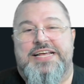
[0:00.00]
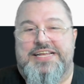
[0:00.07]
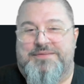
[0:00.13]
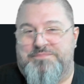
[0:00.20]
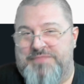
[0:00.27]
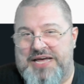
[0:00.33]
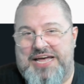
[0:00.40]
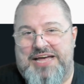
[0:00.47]

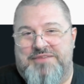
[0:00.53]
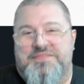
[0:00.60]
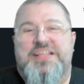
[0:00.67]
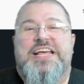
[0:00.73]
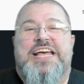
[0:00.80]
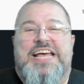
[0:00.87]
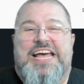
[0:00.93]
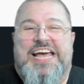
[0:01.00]
Bam!
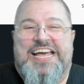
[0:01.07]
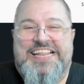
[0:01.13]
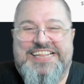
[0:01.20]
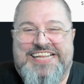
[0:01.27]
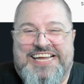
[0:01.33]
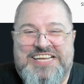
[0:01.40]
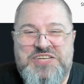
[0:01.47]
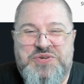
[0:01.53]
And
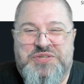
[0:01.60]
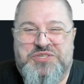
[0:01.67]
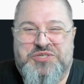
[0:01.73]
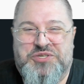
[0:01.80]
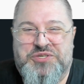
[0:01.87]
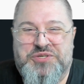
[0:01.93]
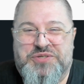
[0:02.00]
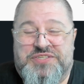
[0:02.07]
then you
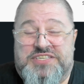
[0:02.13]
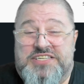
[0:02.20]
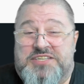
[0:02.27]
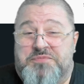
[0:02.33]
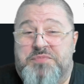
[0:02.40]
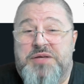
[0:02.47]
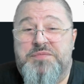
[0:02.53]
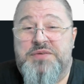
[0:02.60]
introduce it.
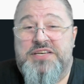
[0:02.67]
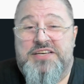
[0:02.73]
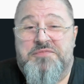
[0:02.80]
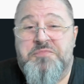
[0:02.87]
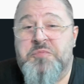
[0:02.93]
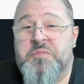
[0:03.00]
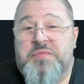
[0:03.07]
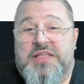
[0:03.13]
Maybe
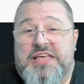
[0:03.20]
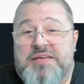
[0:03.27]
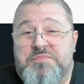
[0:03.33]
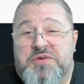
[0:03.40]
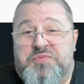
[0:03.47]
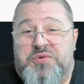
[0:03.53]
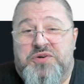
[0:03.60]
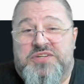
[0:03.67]

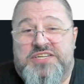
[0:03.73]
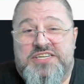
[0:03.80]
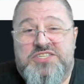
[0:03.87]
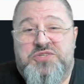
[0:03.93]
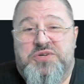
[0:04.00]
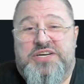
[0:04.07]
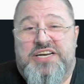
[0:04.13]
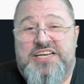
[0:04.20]
before this you
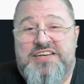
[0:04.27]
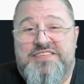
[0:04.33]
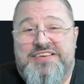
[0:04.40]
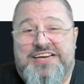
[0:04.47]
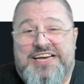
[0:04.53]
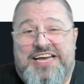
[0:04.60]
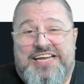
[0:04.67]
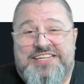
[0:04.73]
can even
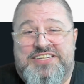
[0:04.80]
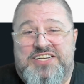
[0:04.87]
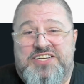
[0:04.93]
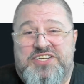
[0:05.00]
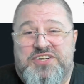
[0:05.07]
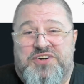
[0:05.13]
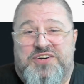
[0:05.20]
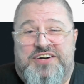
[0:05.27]
get
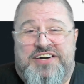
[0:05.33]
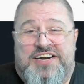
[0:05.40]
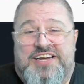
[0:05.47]
your